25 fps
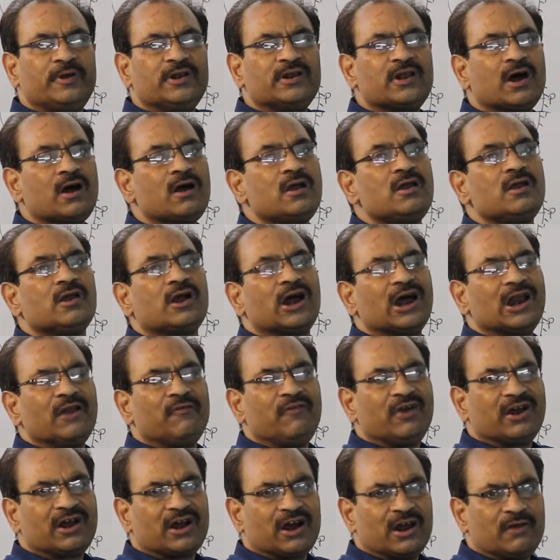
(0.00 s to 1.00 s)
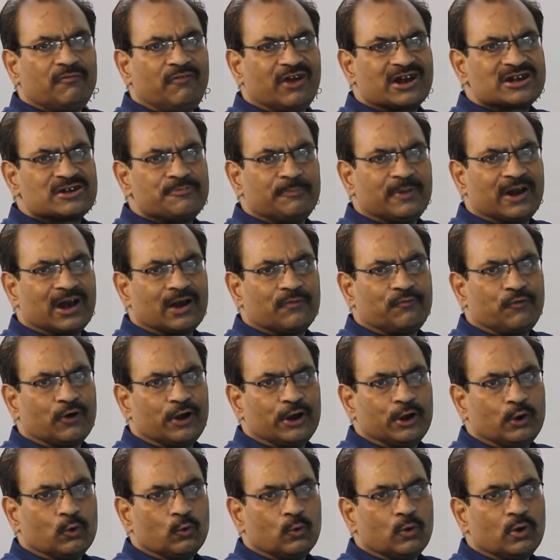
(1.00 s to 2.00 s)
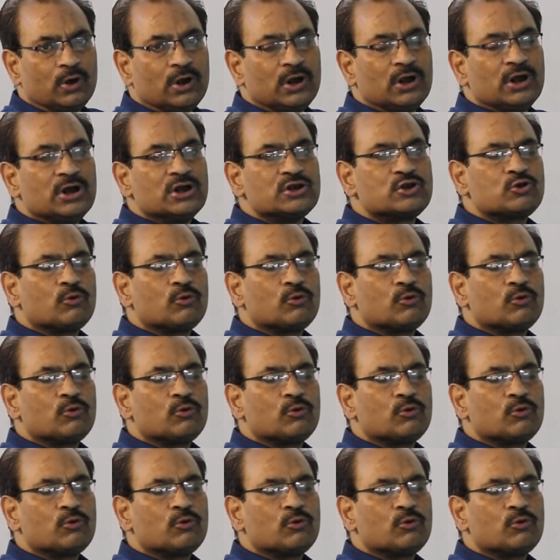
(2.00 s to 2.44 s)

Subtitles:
be the convex mirror for you.